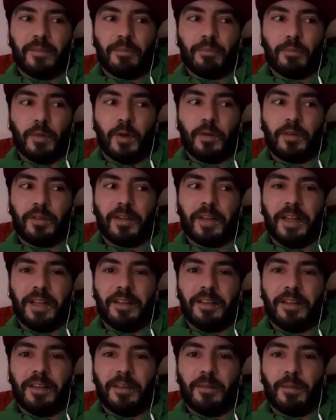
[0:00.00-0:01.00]
most
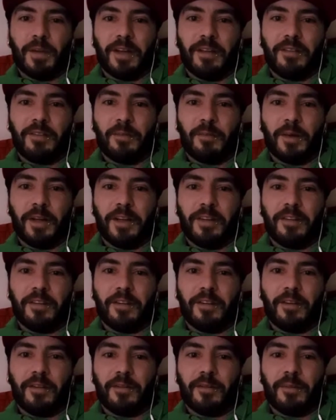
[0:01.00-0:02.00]
likely the best way to
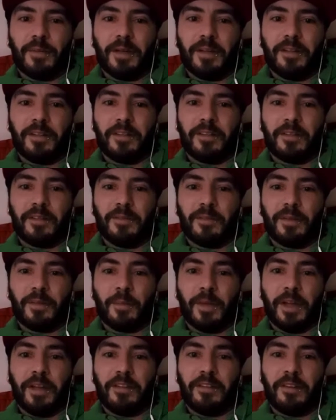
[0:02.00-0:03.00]
go, because if it
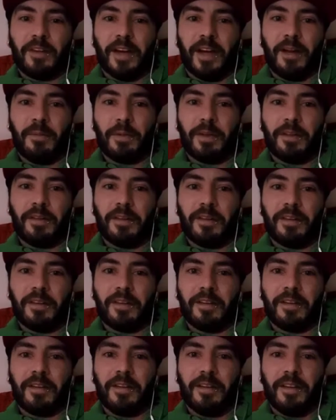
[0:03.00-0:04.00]
makes you happy,
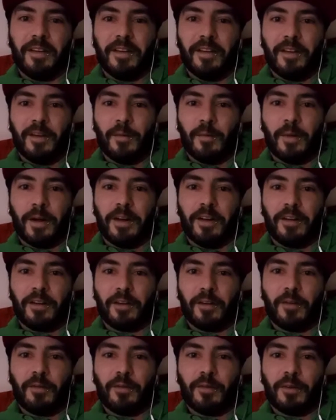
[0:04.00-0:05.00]
then why not
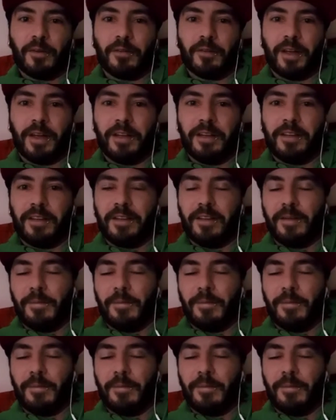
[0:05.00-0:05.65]
go for it, right?